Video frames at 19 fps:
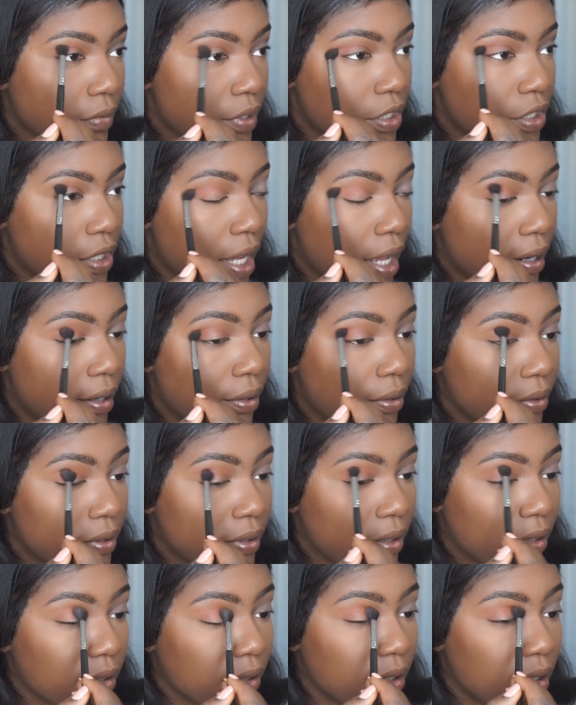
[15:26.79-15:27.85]

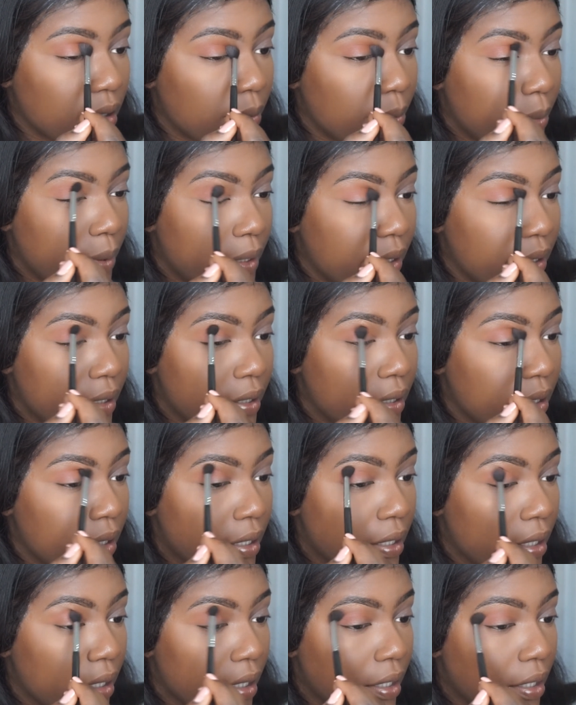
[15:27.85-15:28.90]
shadows are gonna be
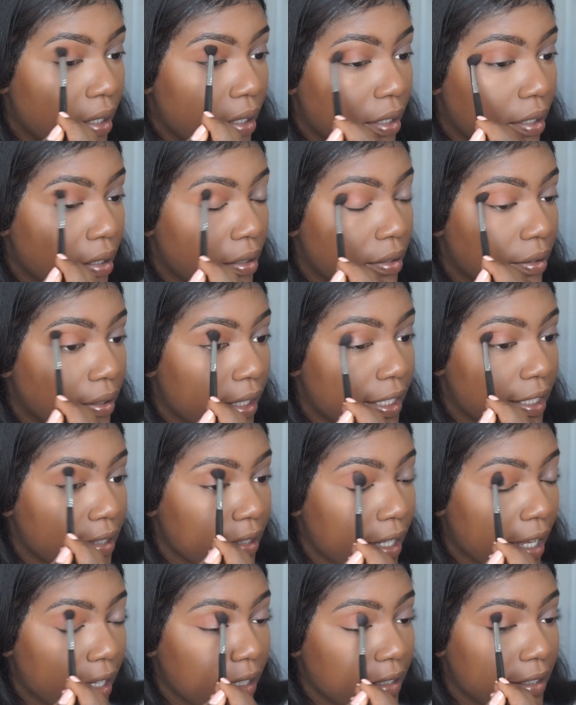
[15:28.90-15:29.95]
this
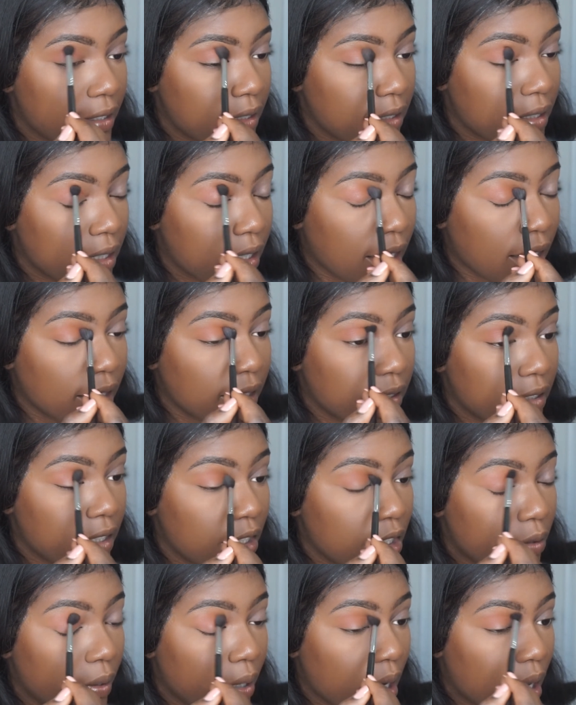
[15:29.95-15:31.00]
nice
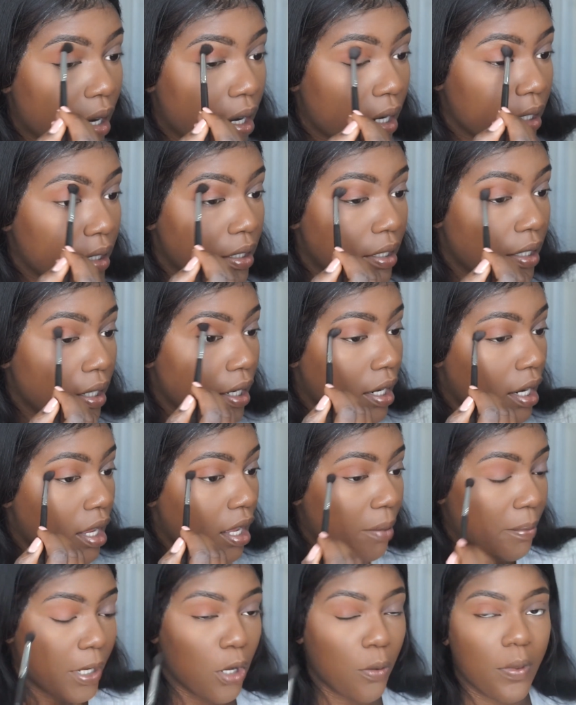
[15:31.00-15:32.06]
continuing on.
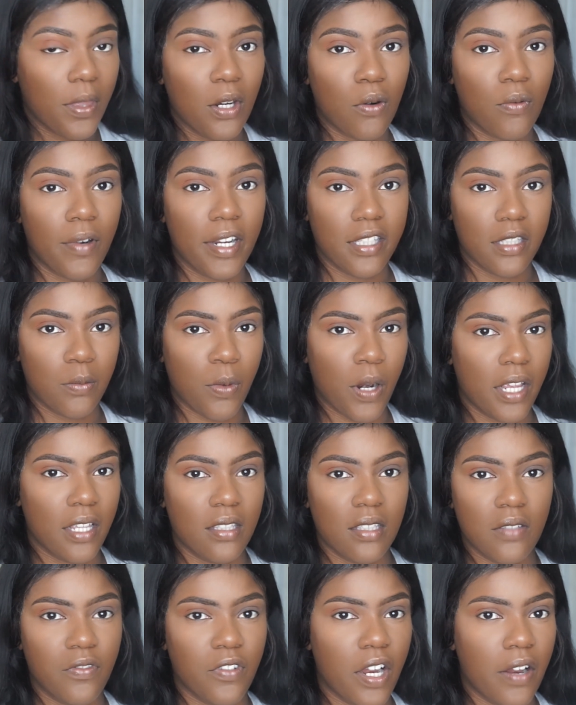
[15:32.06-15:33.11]
But I hope they don't raise the
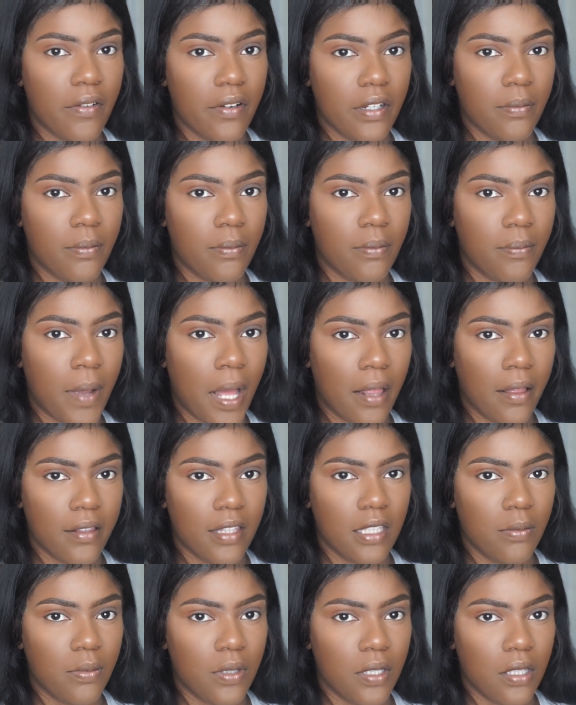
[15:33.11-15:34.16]
price for every palette
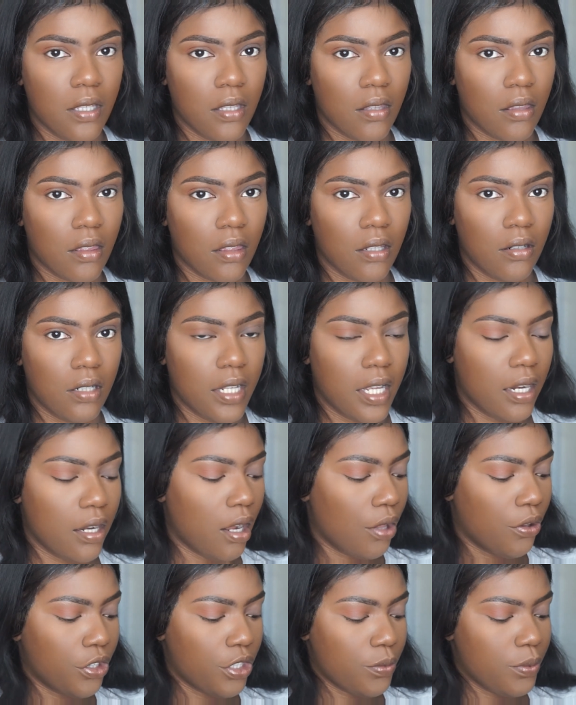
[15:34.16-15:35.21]
to be
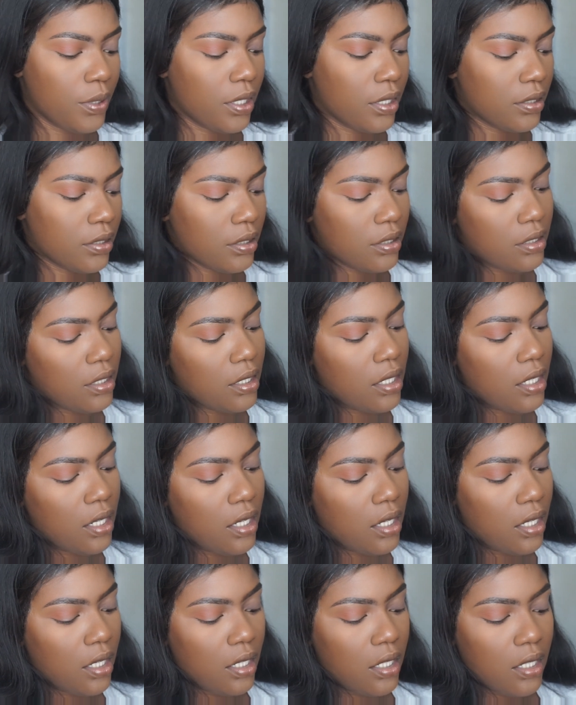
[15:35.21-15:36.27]
$38 because
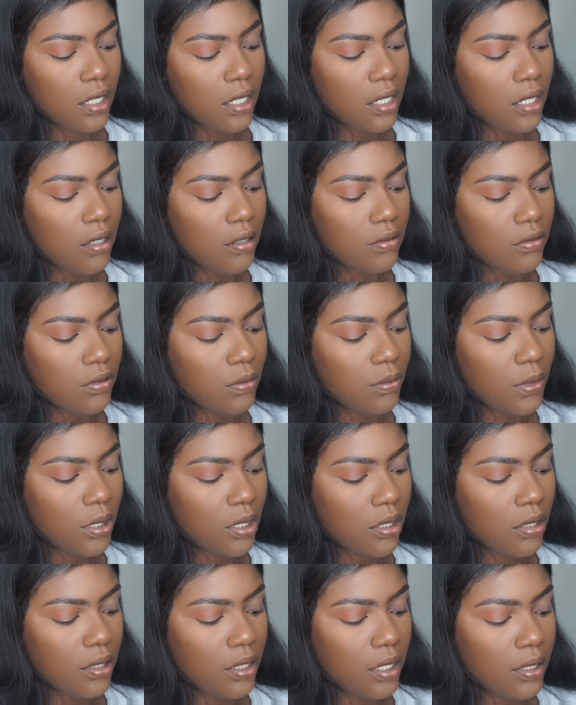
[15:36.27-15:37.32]
I don't know about
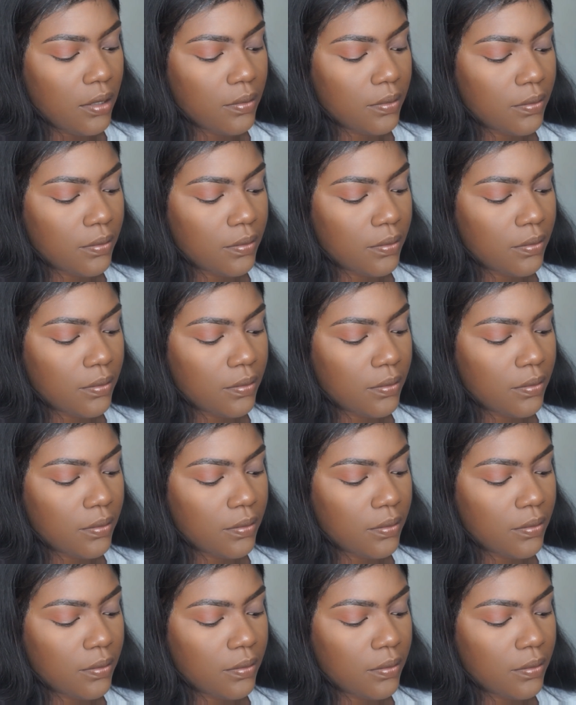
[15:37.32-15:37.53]
all that.